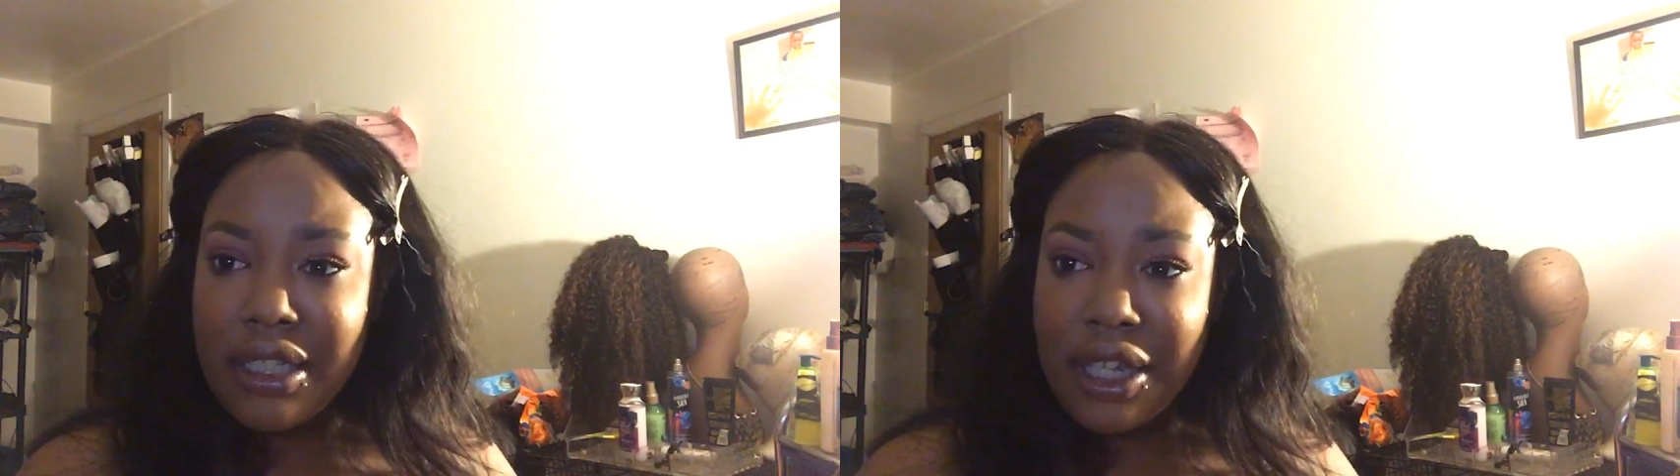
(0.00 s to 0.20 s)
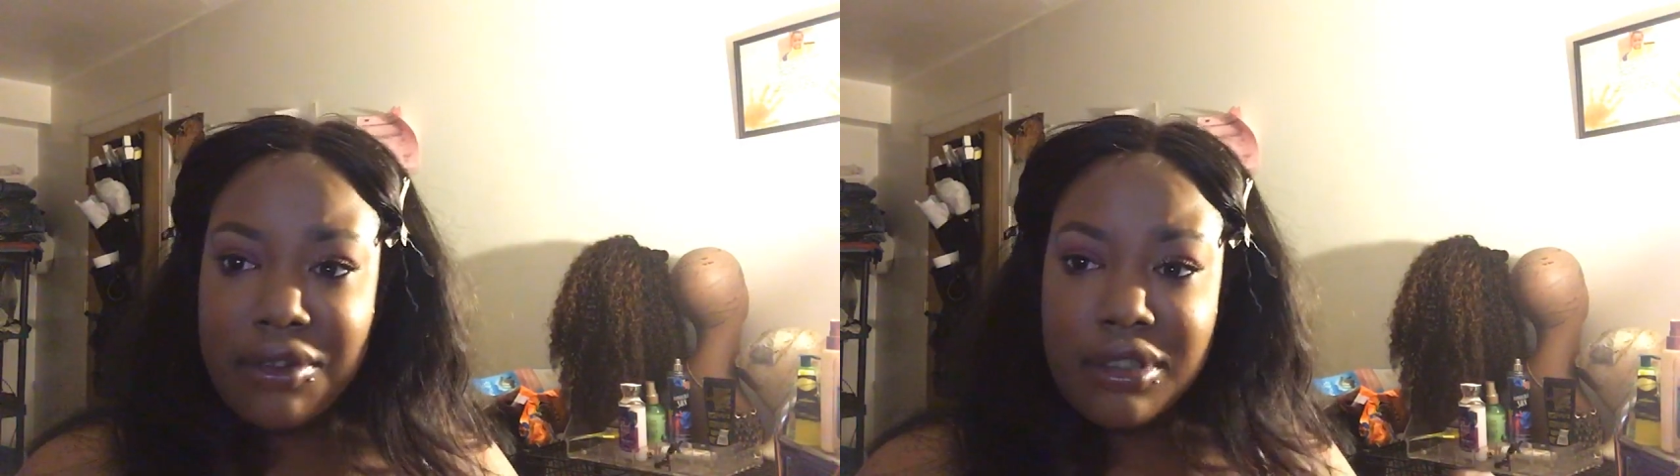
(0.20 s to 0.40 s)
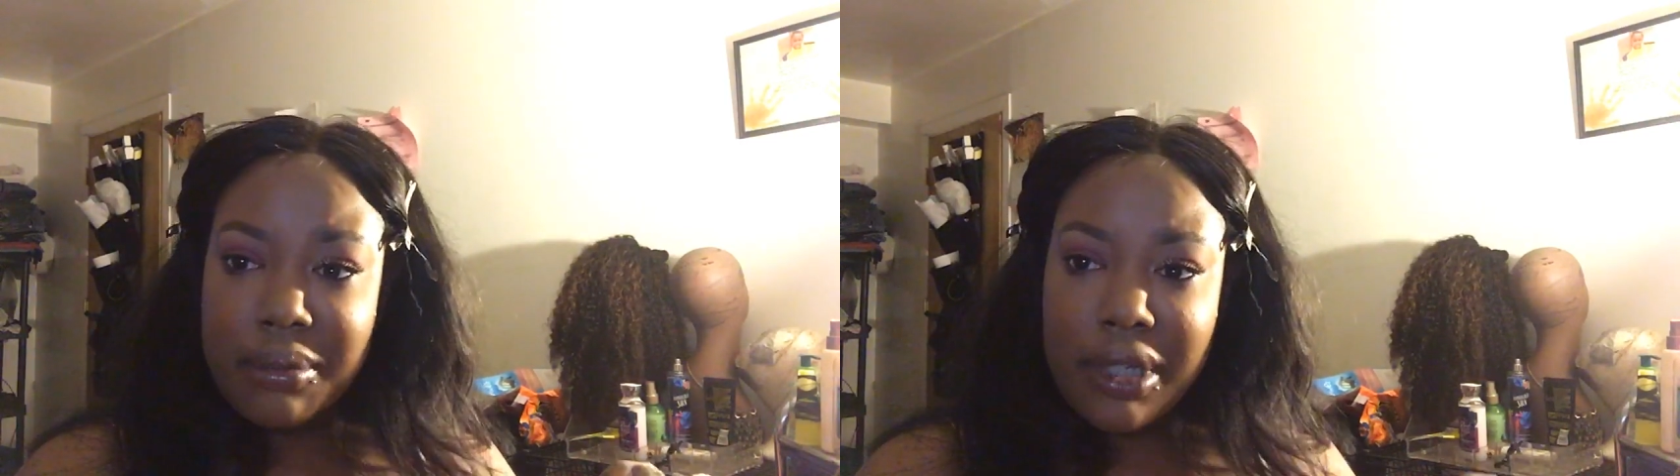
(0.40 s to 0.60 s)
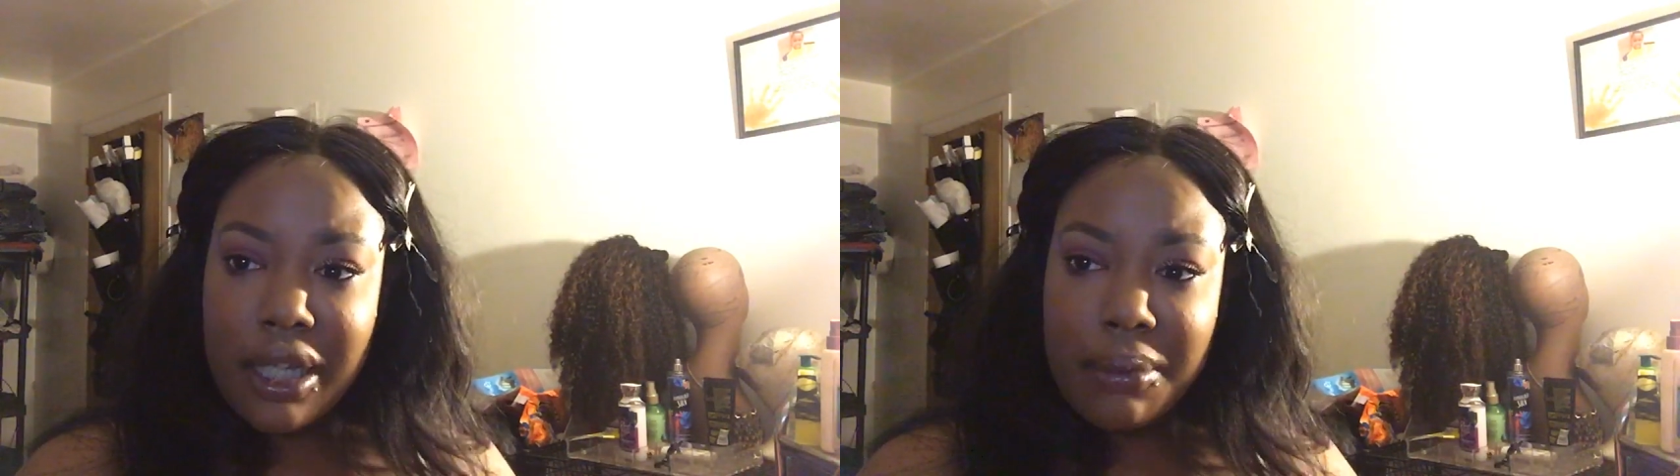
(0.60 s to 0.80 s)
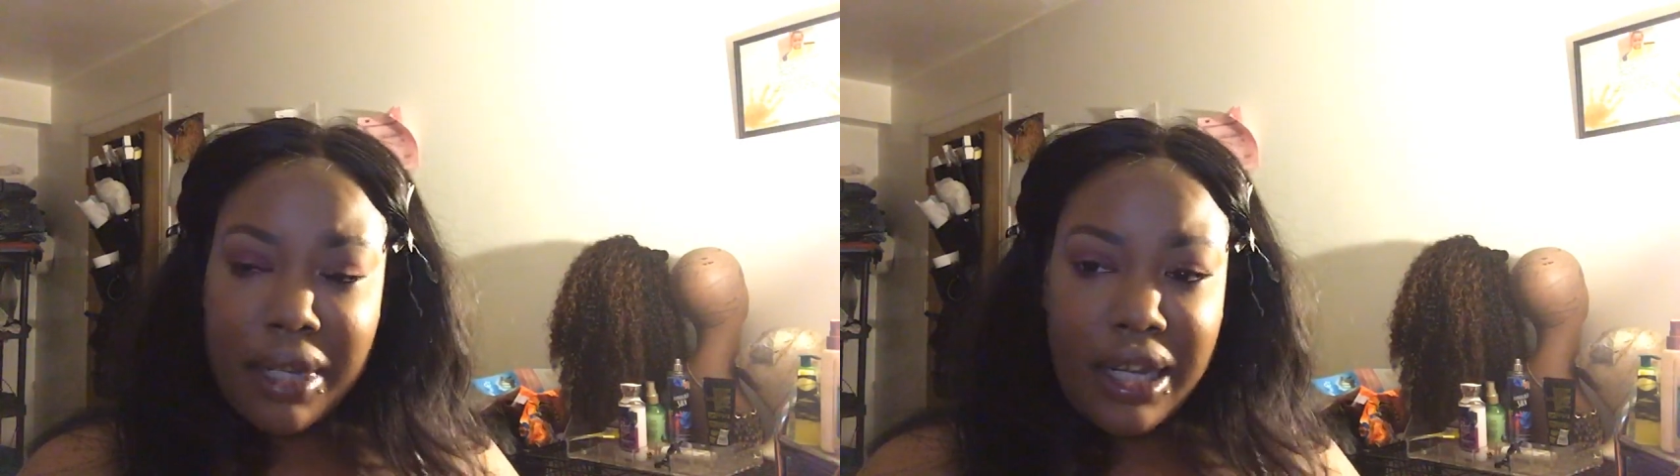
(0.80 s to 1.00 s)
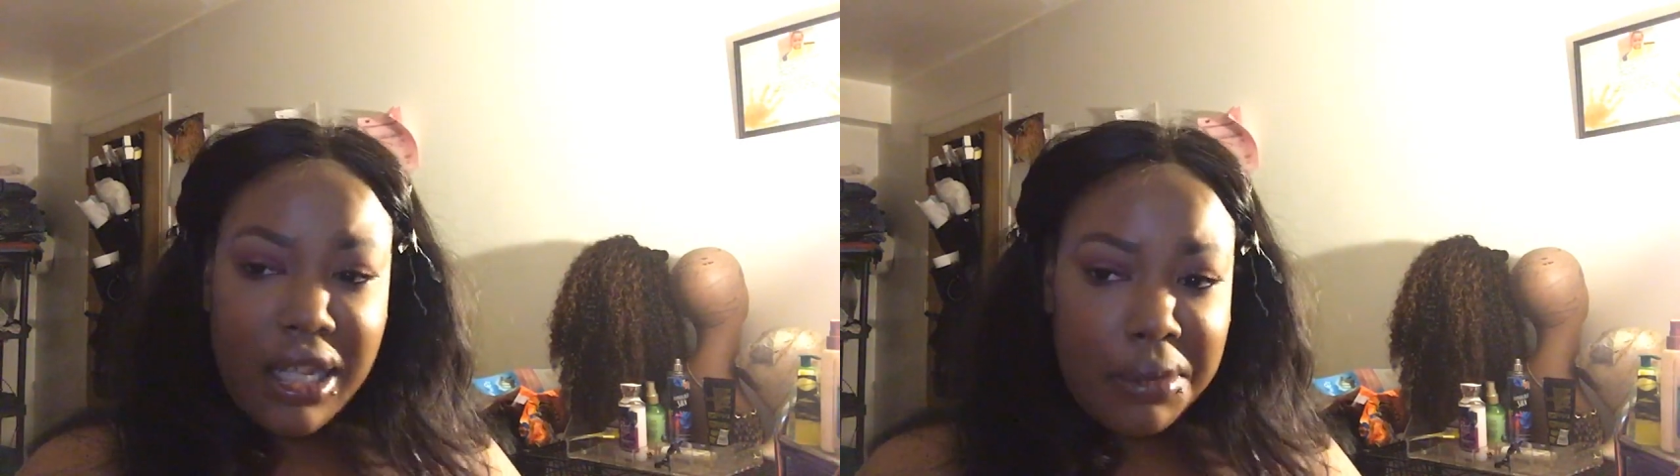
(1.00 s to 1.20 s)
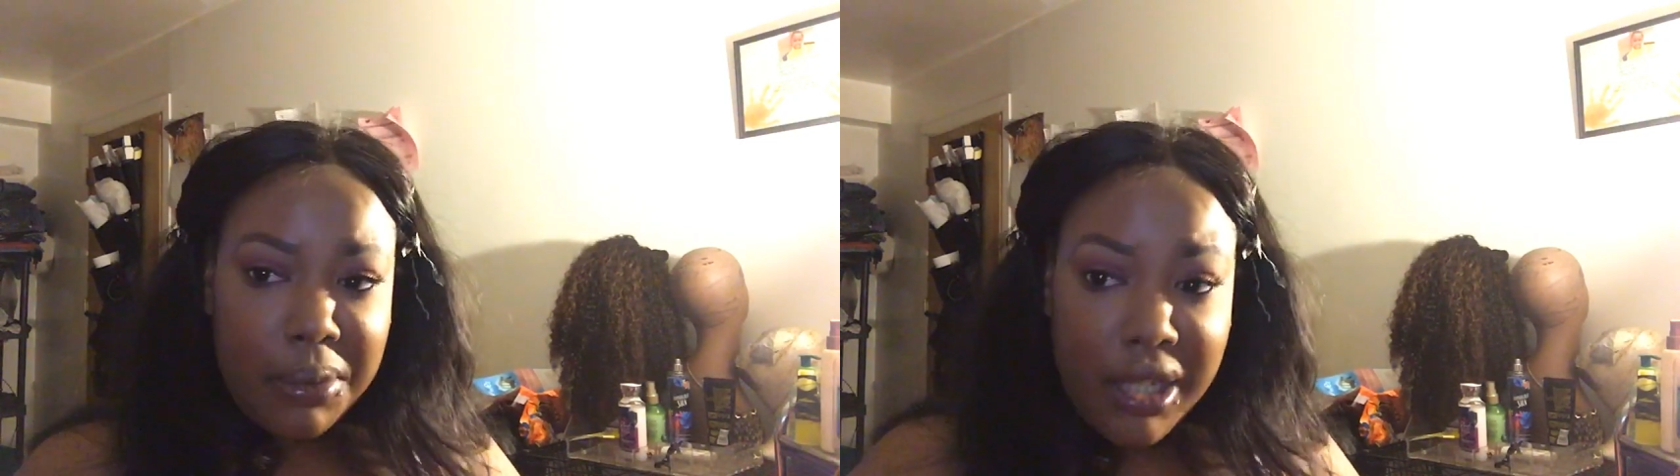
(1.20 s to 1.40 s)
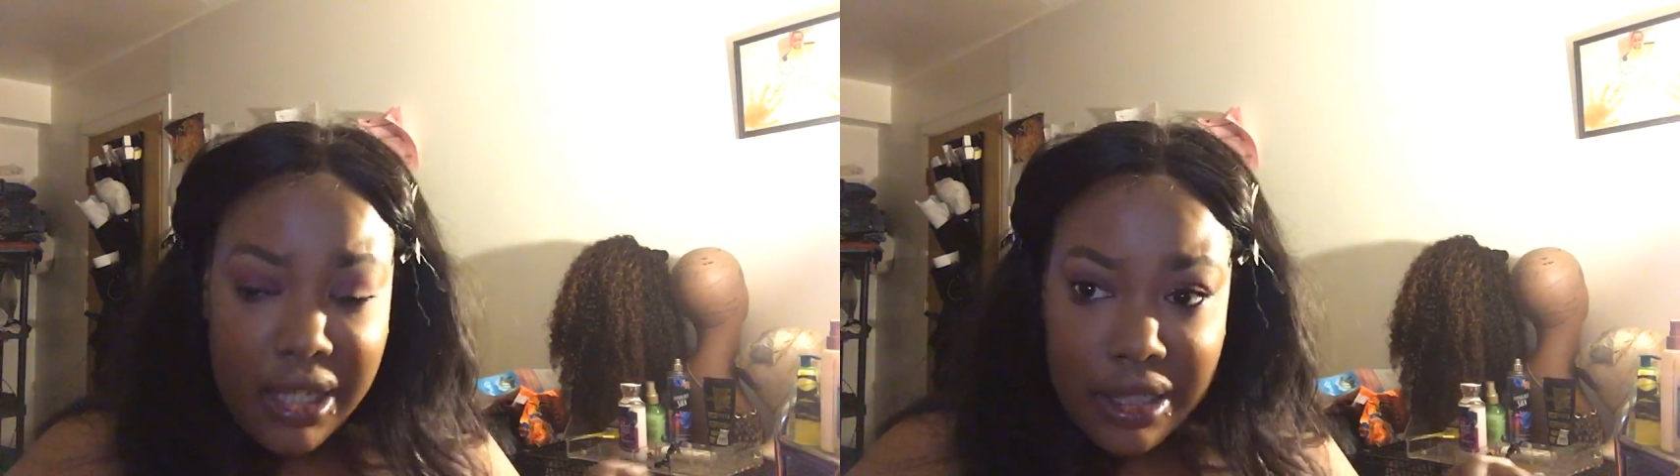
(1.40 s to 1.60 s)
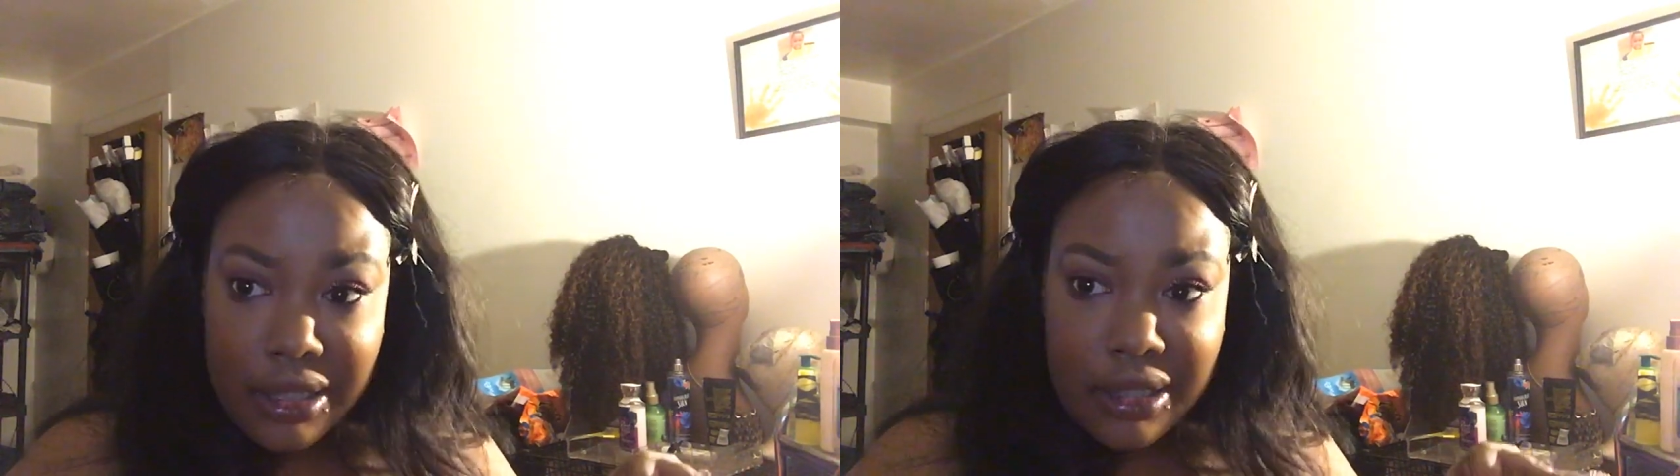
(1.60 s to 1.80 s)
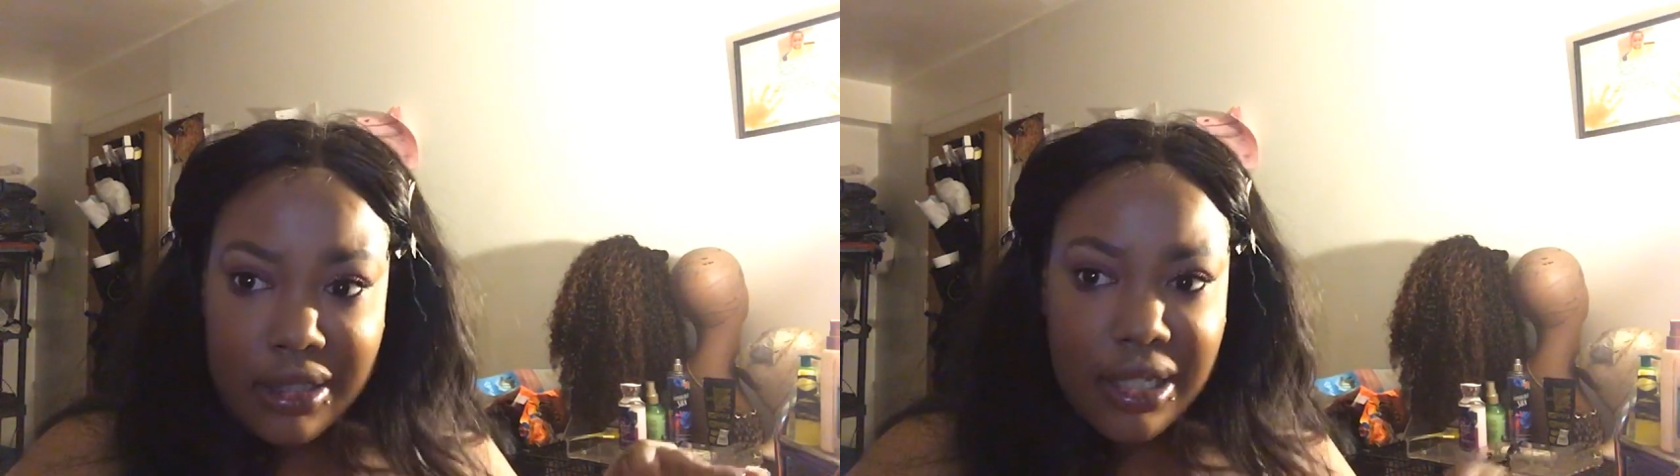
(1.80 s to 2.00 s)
levels to be up. I like peace.